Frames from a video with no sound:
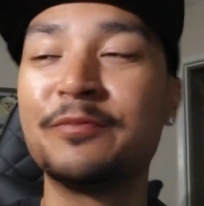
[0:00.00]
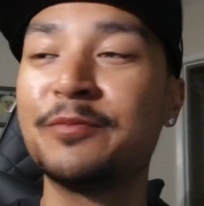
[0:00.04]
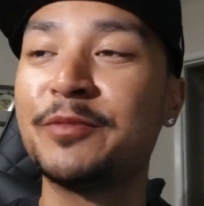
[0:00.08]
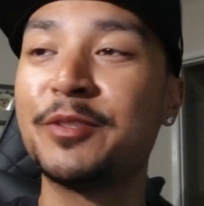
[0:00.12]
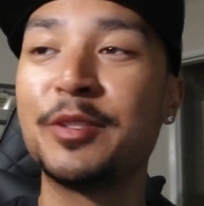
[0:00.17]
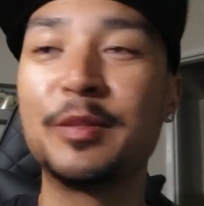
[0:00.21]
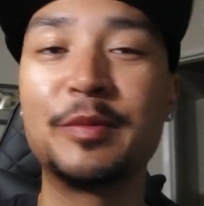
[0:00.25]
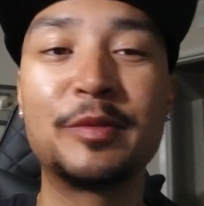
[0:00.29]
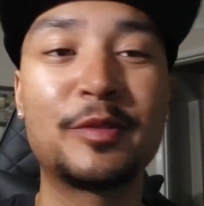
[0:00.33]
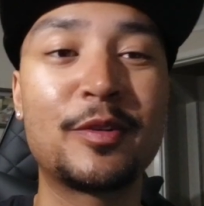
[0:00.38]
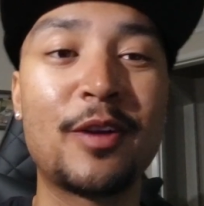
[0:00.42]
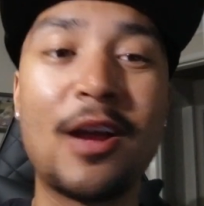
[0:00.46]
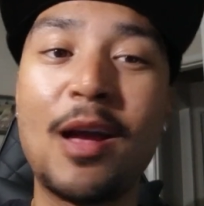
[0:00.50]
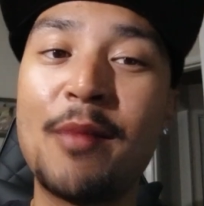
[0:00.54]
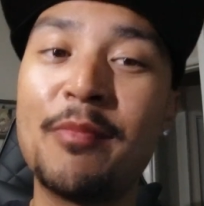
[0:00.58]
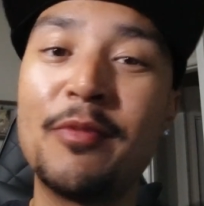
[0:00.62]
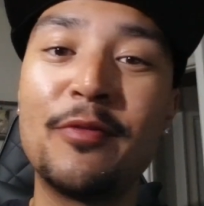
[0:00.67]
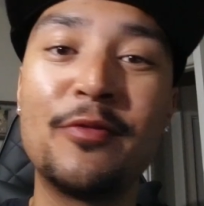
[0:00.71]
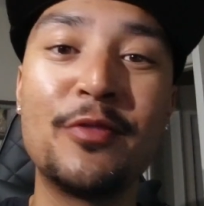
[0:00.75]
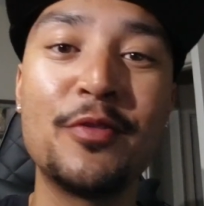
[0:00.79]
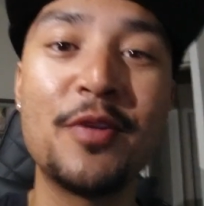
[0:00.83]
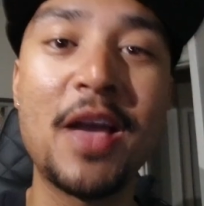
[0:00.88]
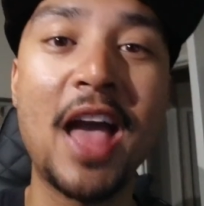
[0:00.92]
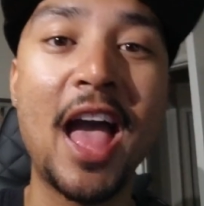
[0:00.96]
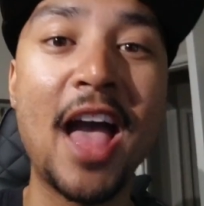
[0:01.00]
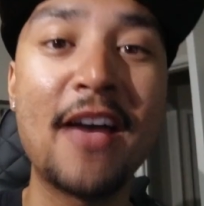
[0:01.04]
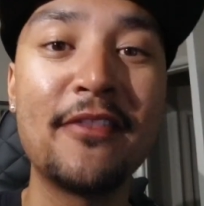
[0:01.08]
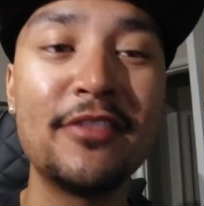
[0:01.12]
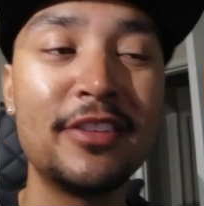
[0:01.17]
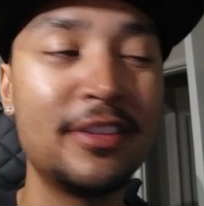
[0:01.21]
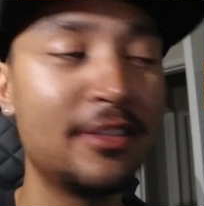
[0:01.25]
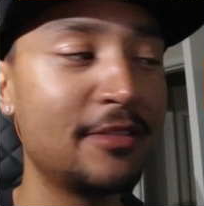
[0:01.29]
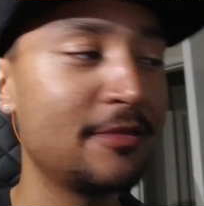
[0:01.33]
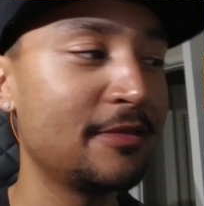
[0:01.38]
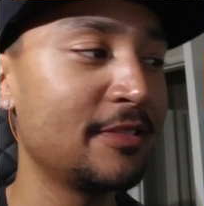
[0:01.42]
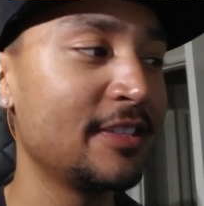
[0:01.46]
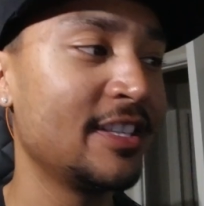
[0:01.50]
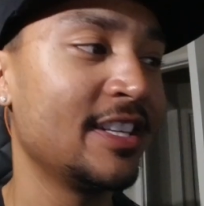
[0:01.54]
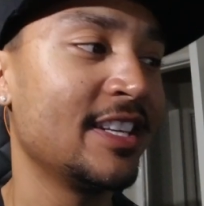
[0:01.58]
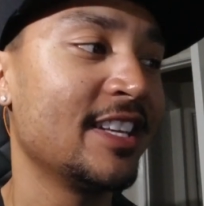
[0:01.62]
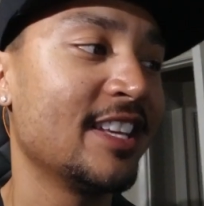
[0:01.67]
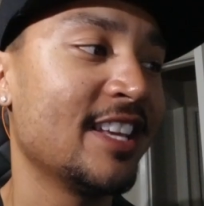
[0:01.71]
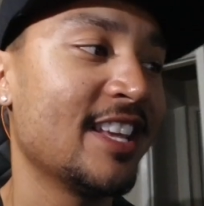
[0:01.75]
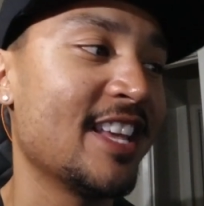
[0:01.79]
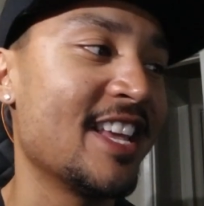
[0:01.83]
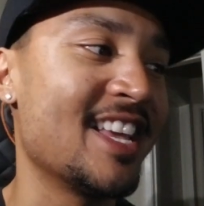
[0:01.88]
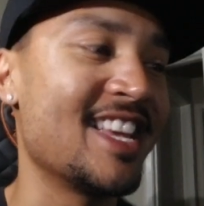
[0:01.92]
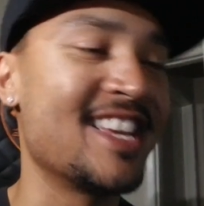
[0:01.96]
Subscribe if you haven't,
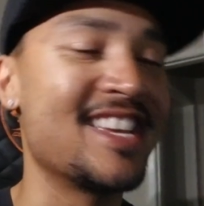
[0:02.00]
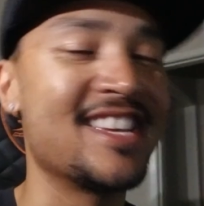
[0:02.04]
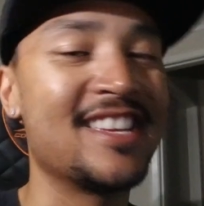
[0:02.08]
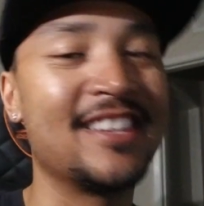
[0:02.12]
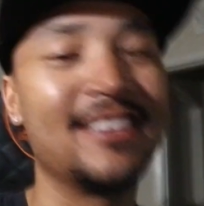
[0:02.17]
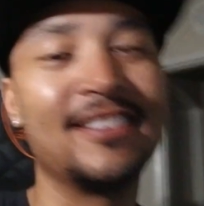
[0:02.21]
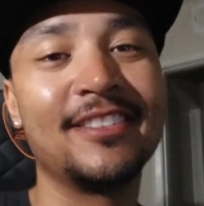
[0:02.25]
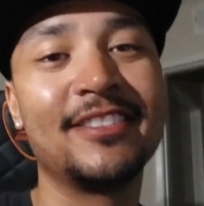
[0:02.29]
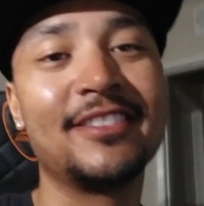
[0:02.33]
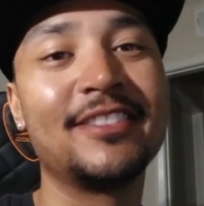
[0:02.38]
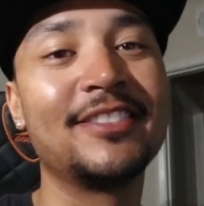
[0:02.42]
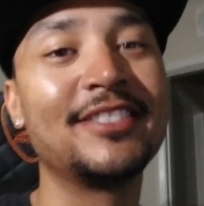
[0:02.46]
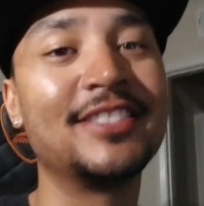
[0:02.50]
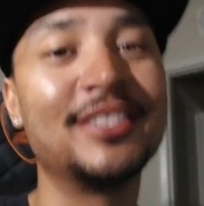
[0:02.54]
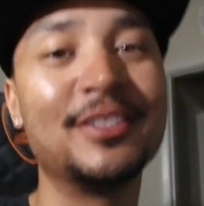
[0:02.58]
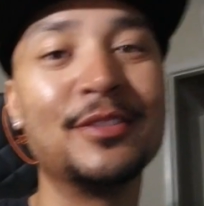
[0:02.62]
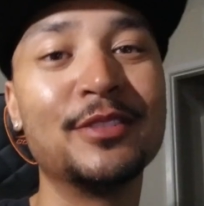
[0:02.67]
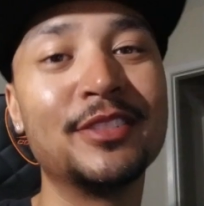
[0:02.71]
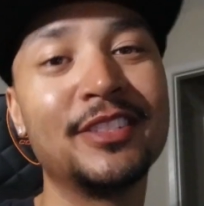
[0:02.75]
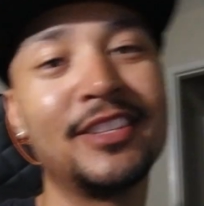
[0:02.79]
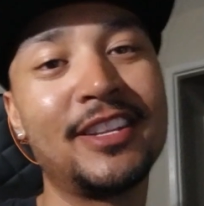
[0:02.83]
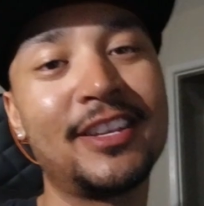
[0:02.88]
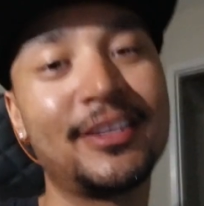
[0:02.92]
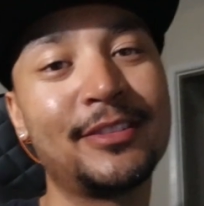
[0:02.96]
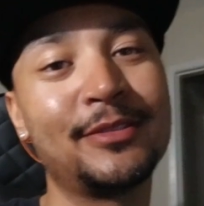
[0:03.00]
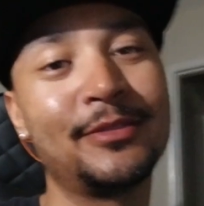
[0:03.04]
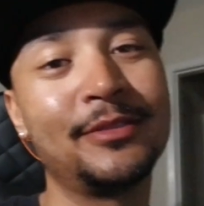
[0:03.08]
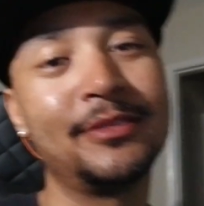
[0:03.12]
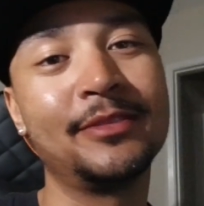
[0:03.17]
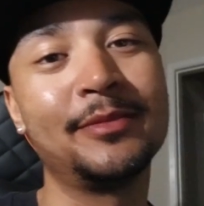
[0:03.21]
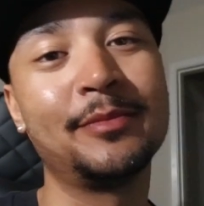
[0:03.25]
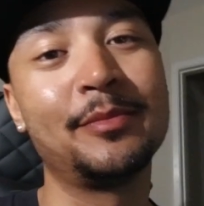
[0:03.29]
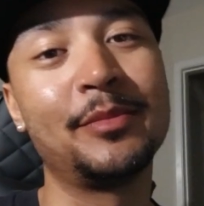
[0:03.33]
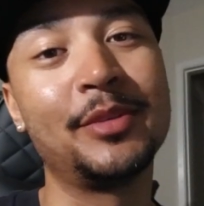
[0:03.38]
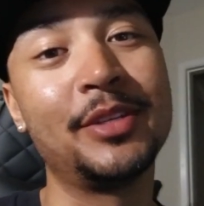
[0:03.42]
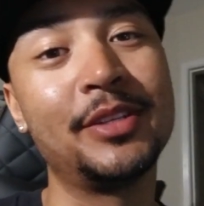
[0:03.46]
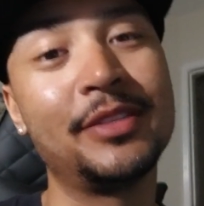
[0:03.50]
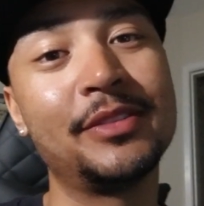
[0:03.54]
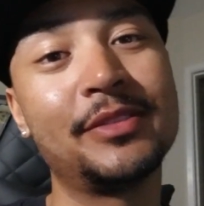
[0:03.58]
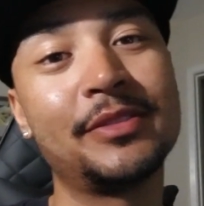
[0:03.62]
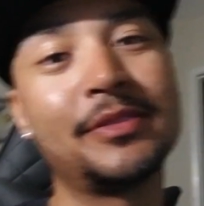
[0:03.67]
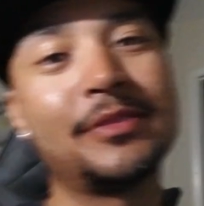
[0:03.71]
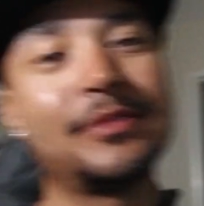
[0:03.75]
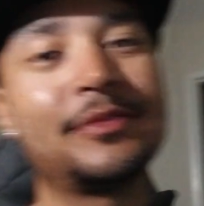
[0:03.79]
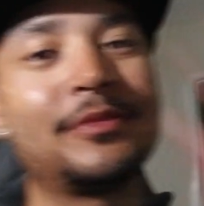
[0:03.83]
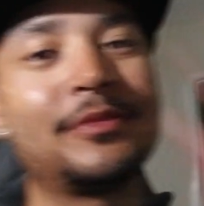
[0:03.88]
and see you in the next one. Peace.